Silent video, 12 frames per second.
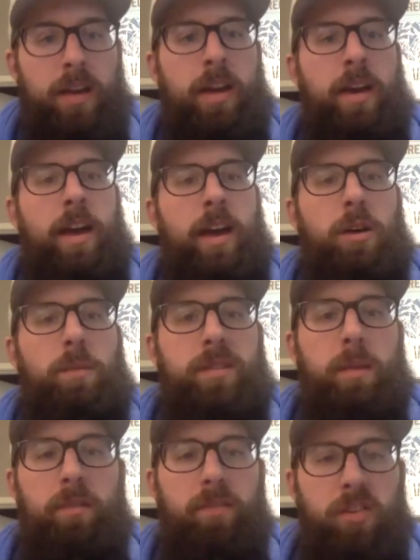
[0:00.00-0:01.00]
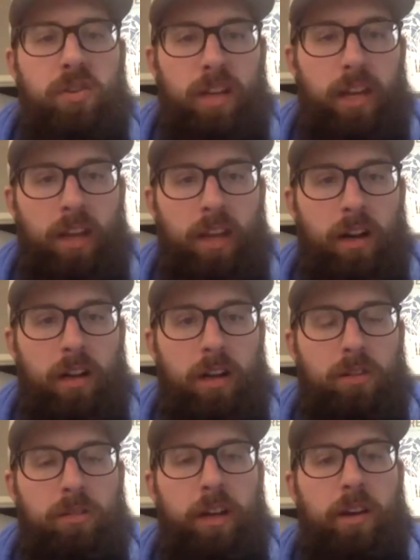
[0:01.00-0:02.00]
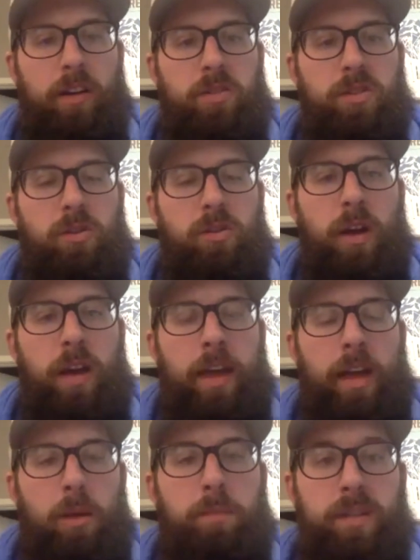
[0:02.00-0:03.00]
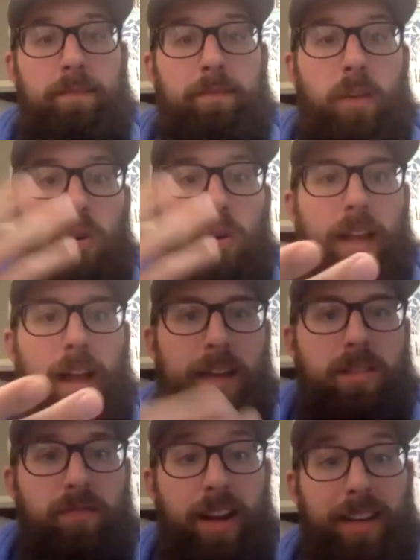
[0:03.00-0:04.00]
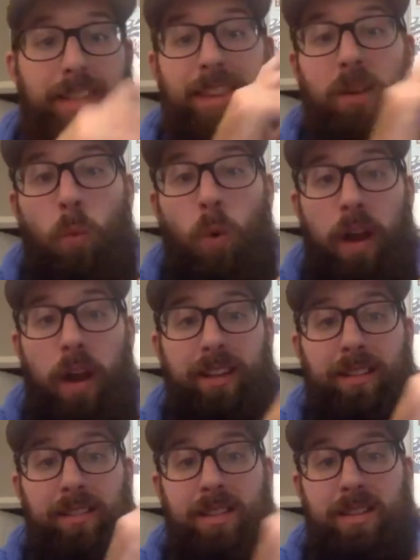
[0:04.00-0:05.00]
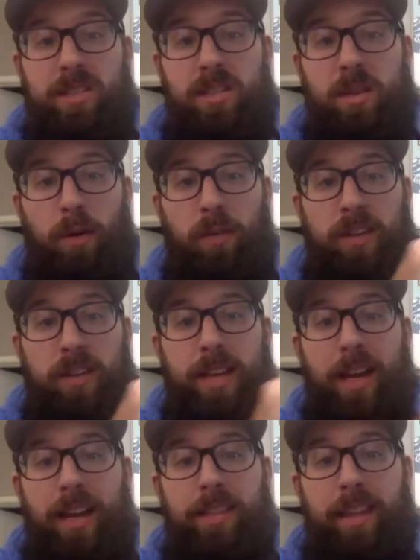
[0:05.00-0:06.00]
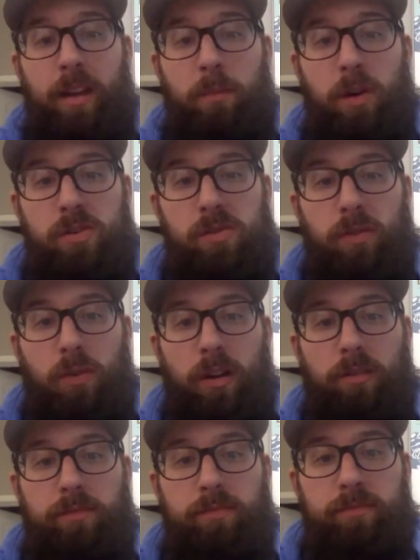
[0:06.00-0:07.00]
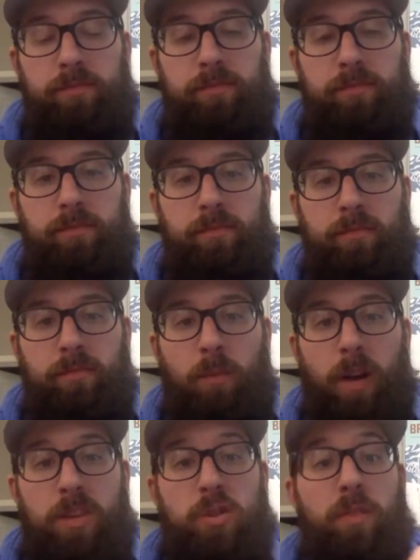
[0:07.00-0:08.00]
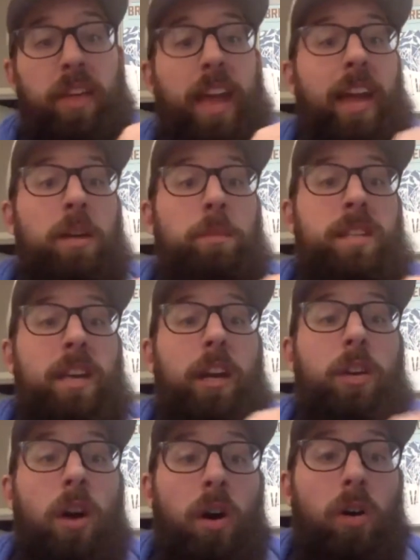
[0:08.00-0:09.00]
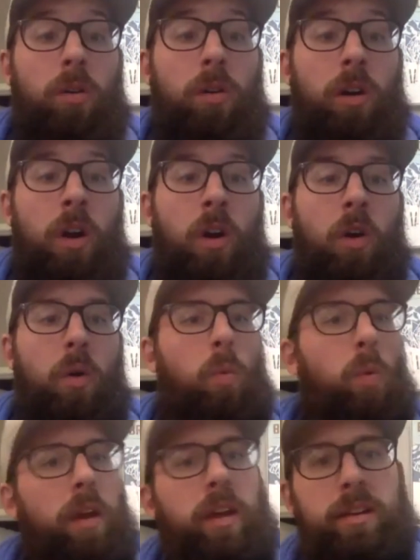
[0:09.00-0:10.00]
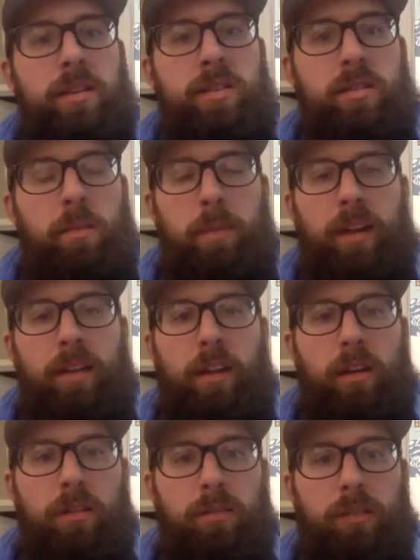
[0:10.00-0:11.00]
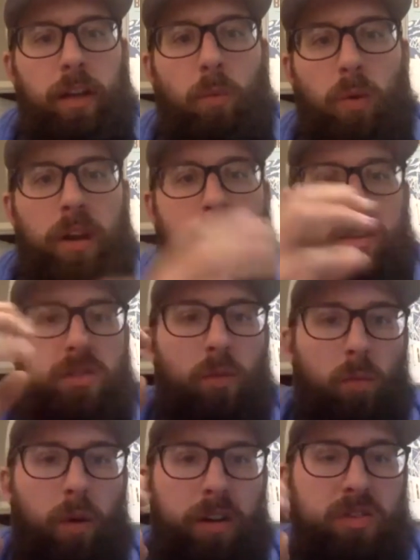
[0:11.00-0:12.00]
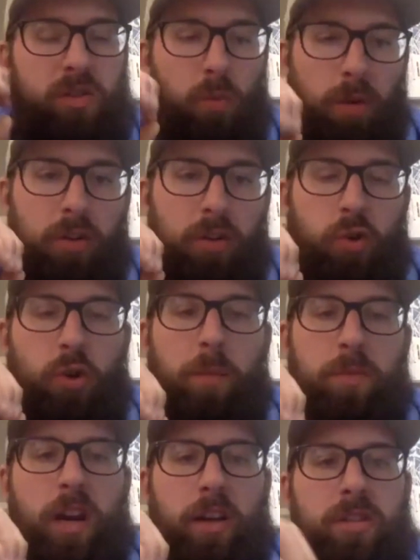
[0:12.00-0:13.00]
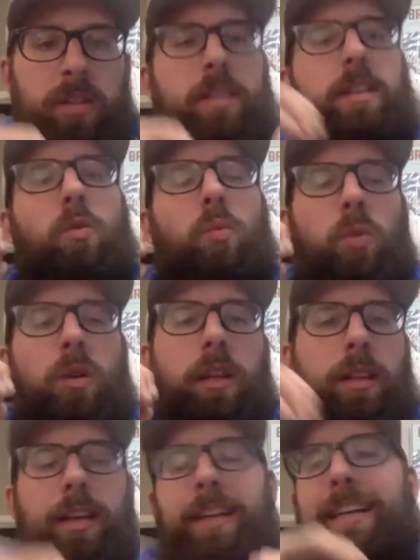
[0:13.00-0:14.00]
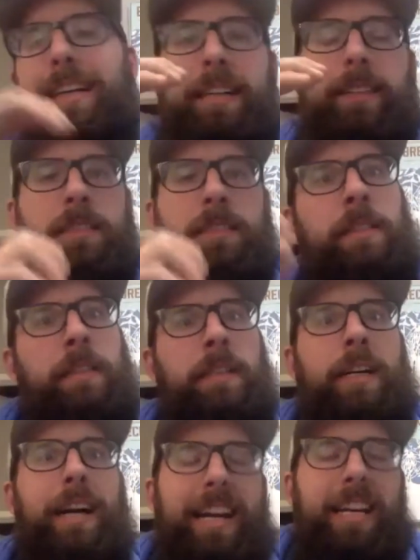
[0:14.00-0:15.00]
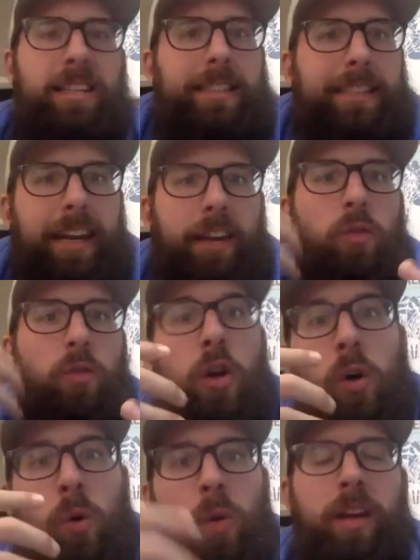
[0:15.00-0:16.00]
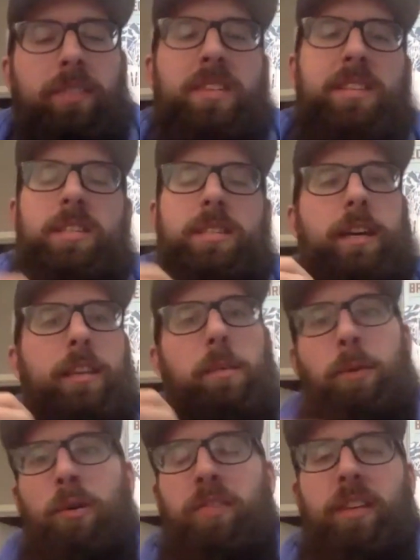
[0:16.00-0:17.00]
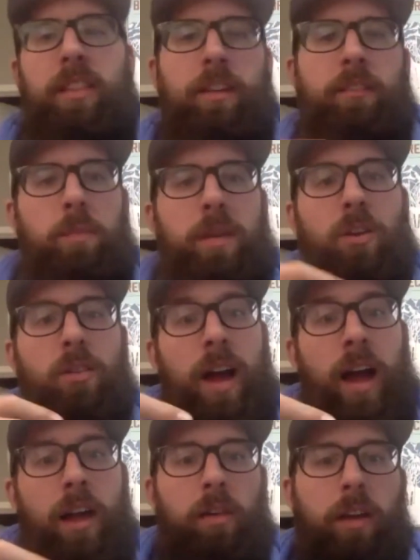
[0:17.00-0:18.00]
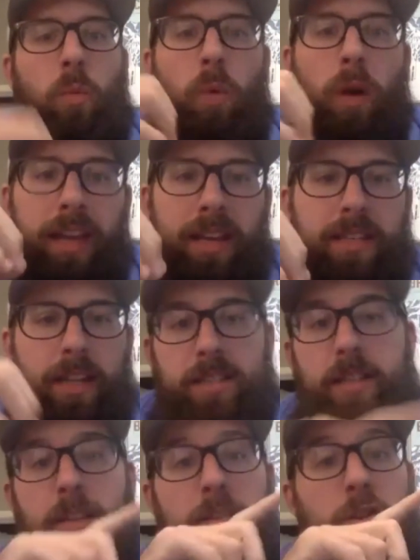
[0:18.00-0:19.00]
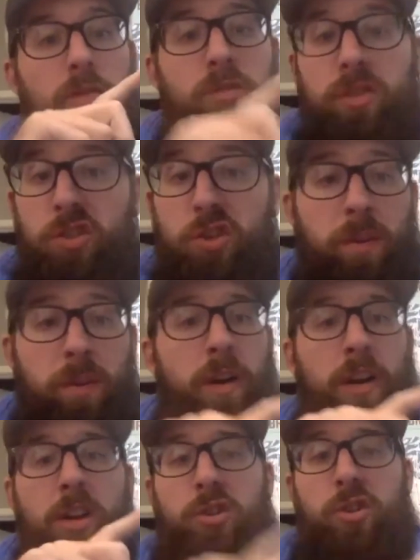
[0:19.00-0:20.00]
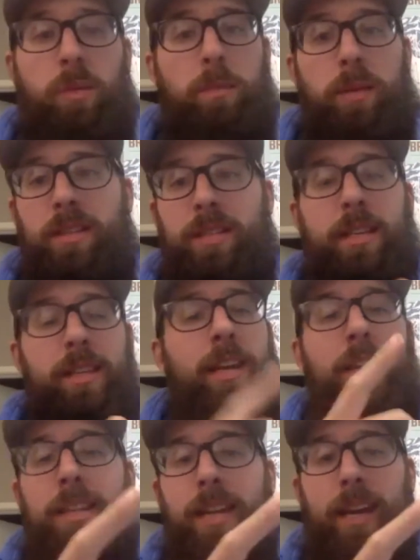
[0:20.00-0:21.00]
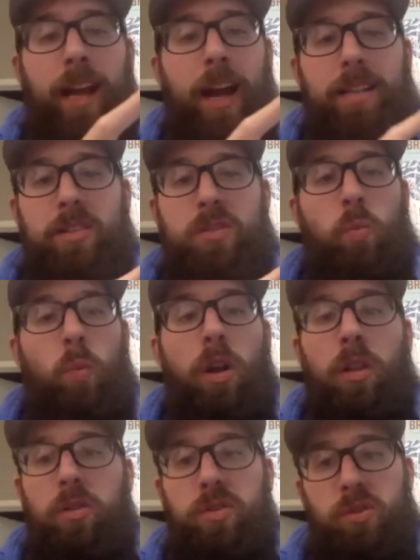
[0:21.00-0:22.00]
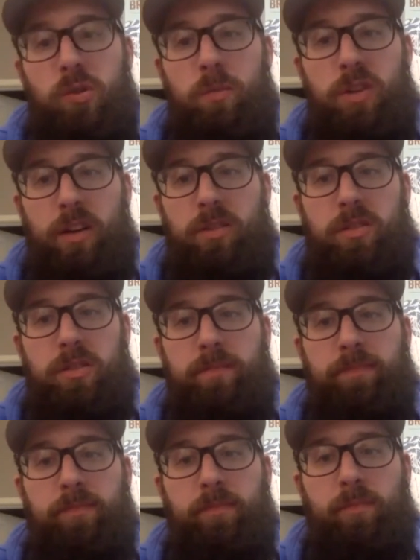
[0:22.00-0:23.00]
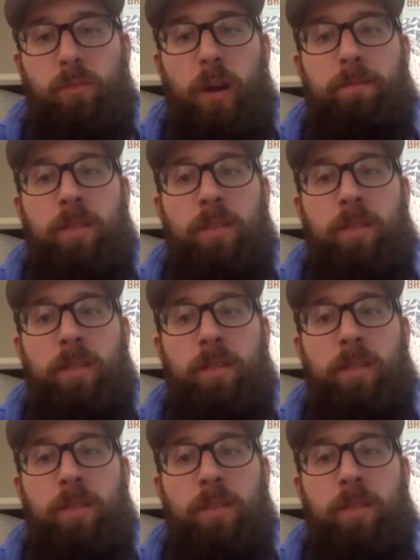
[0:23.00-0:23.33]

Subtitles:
helps them envision getting Cutco and also helps them vocalize the fact that they want it. This is the perfect set and they can budget for it, right? So if they end up saying no, what is the big deal? Like, what is the real true objection that they're really like, I don't know if this is like the perfect thing for me or not. Like, what is it? Is it it's too much money or too many pieces? At the end of the day, guys, it's one of those two objections, right?